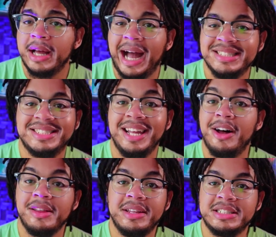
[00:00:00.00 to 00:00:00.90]
I say
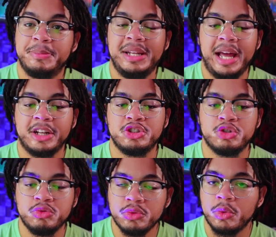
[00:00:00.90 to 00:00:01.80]
all this, but like,
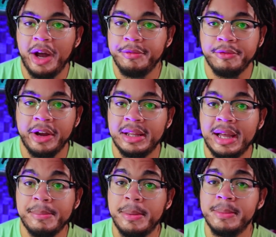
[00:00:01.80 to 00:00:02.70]
quite frankly,
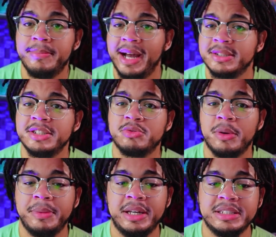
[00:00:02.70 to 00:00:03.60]
I'm coming back to this
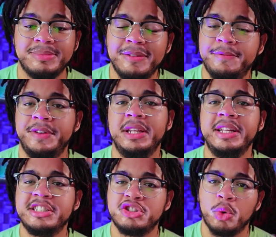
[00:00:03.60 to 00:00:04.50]
run because my
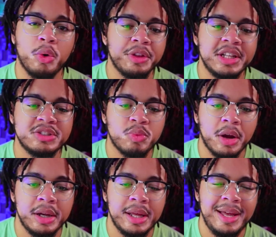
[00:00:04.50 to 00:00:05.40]
feelings toward this
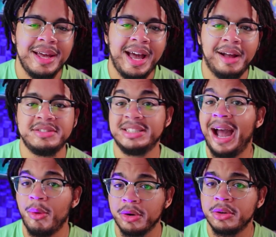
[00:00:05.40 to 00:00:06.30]
run have
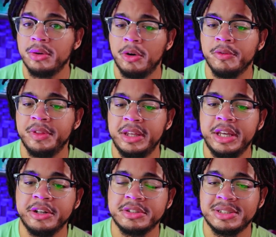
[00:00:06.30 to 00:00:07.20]
soured over the
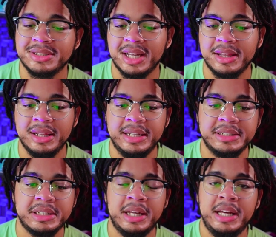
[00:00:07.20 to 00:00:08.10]
years, to say the
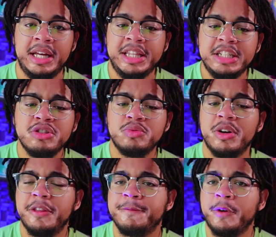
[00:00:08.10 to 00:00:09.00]
least. This was one
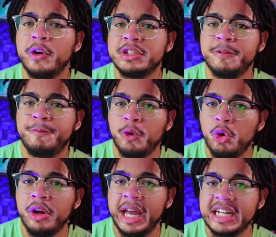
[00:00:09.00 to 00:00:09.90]
of the first
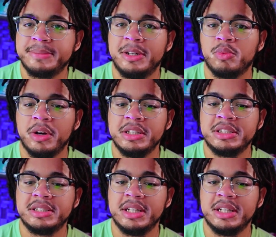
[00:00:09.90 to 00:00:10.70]
full X-Men runs